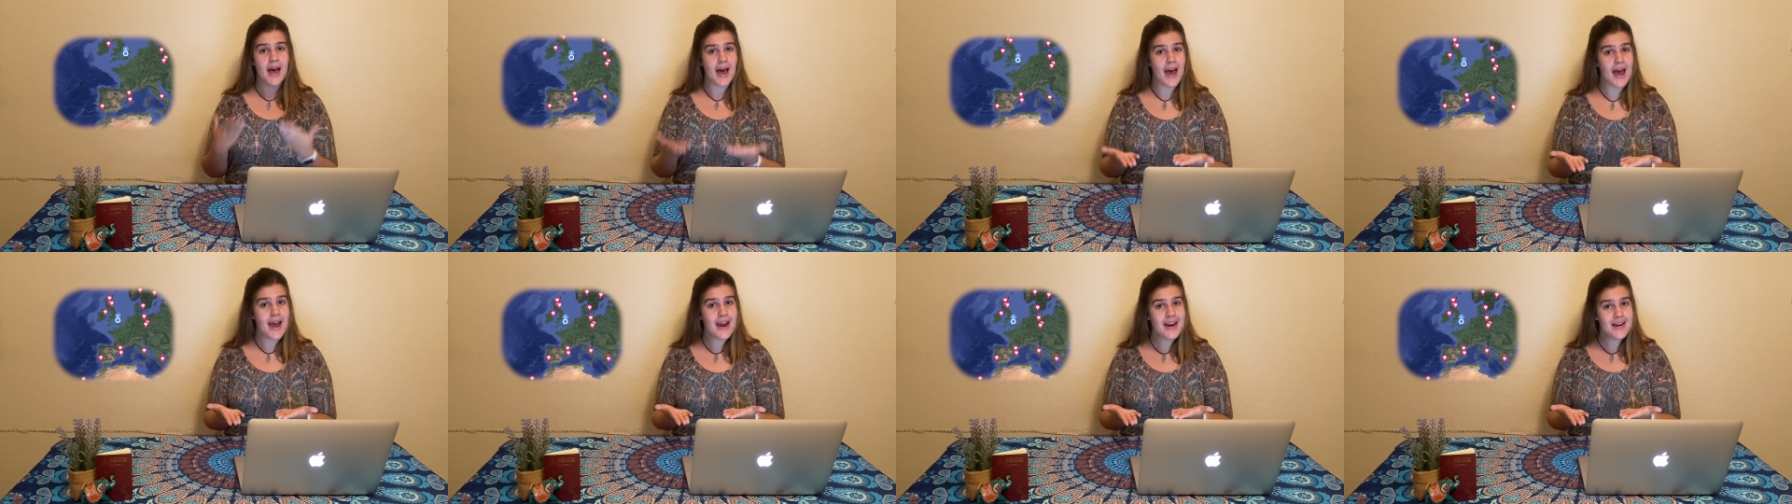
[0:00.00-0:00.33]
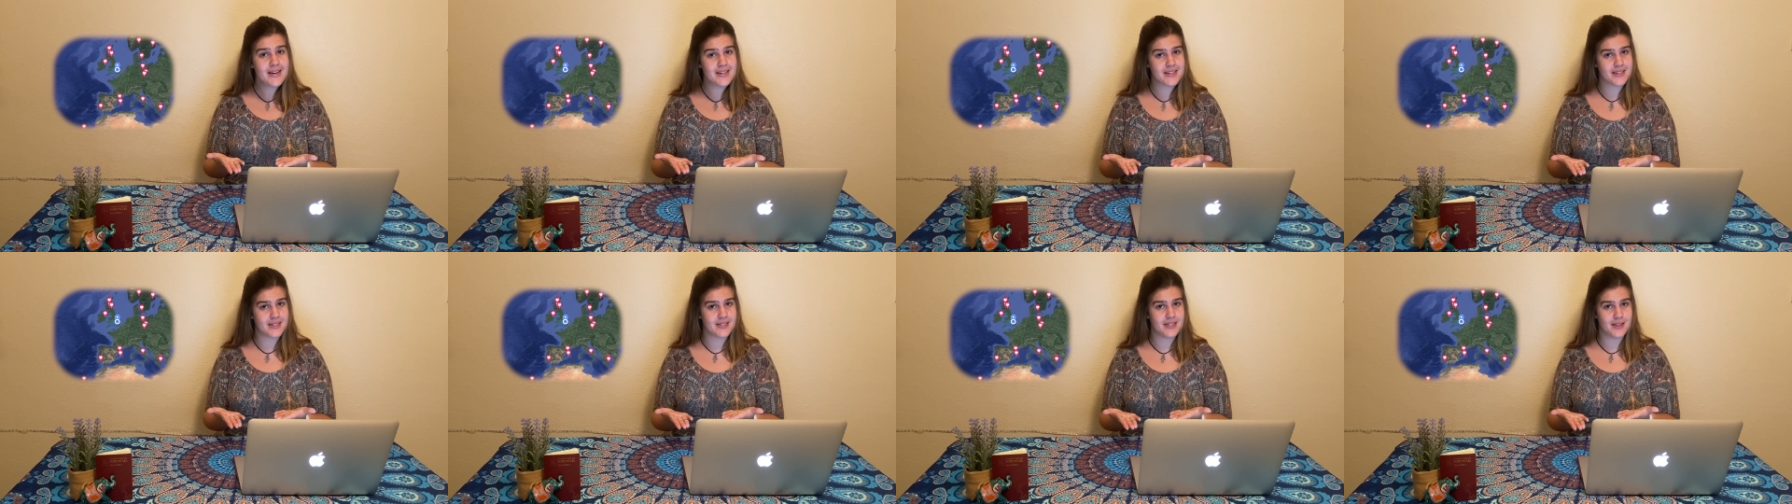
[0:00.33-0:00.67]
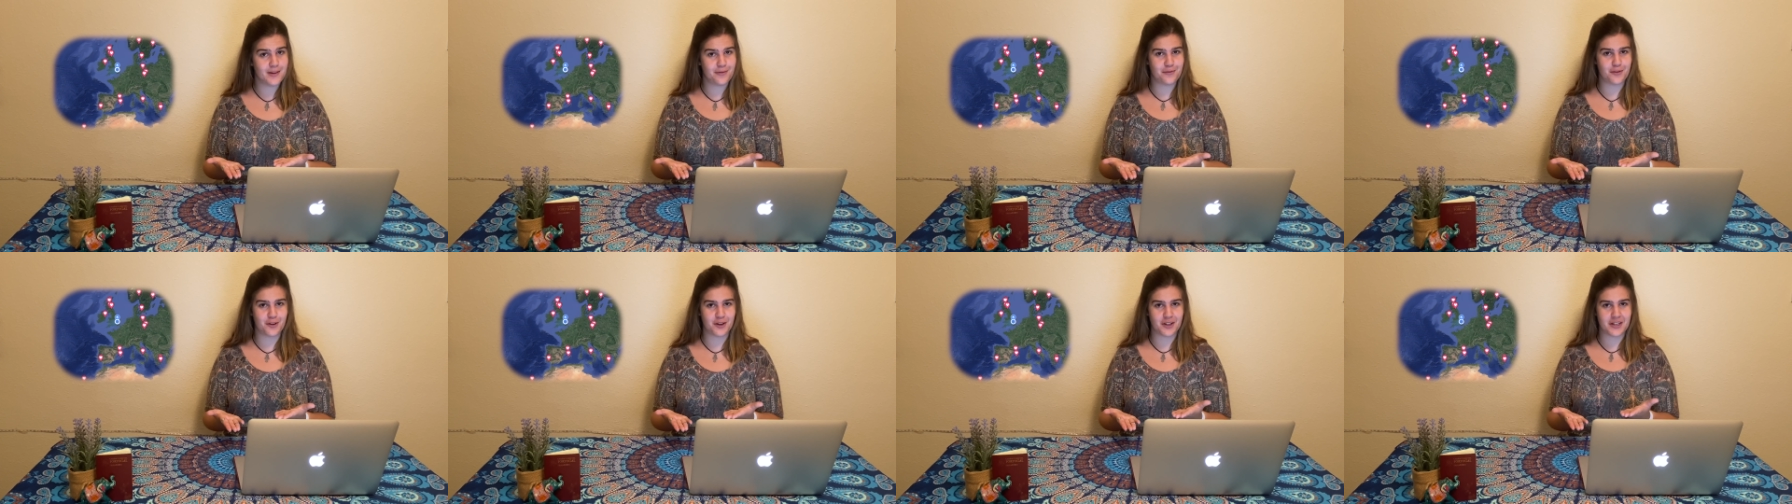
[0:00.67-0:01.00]
eight
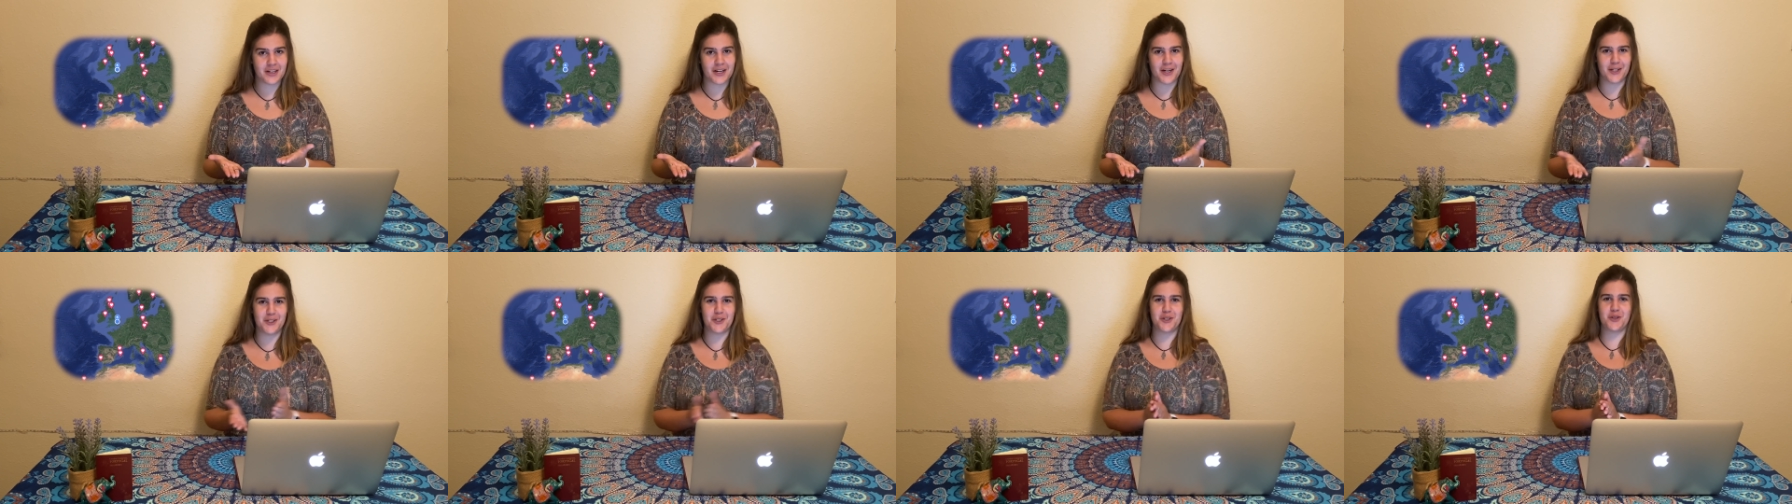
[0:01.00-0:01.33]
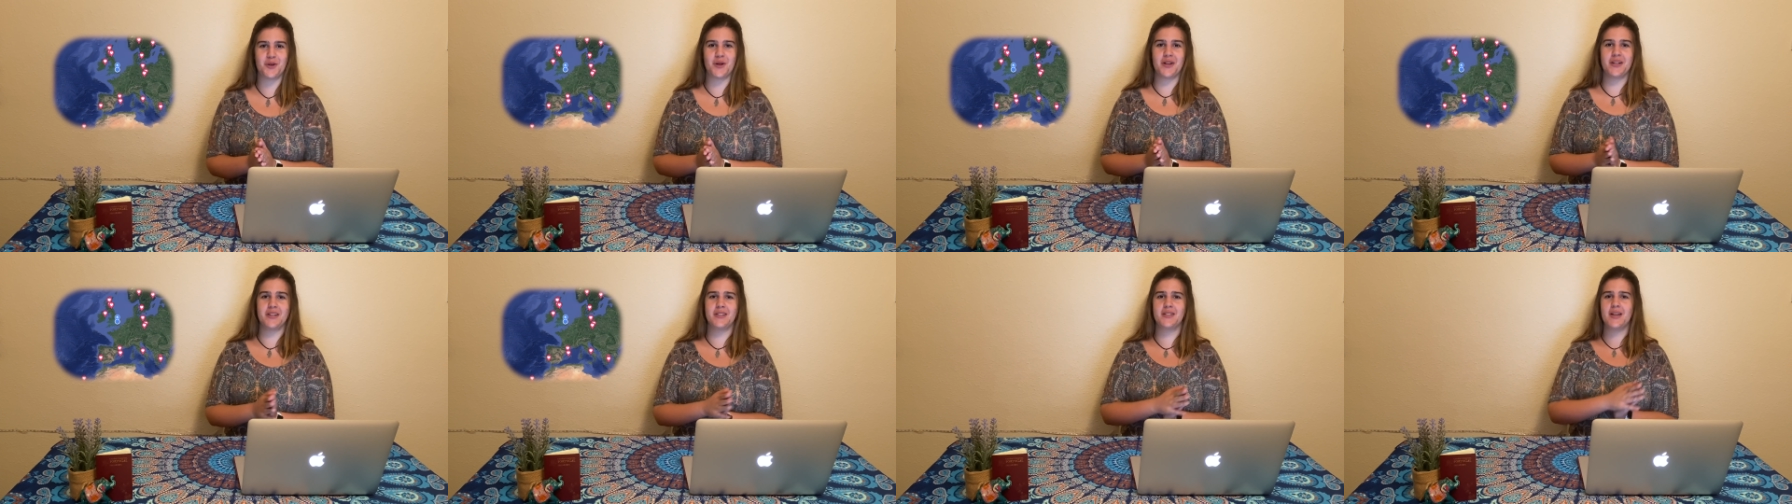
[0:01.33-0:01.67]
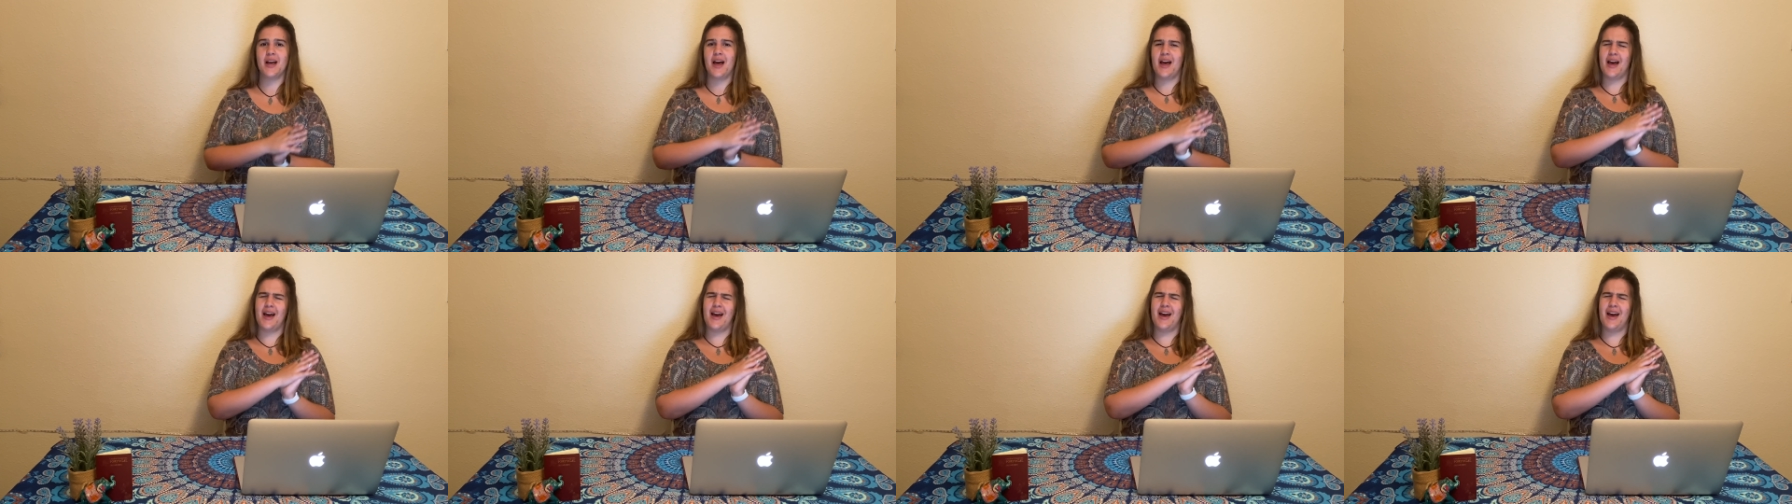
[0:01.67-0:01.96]
different countries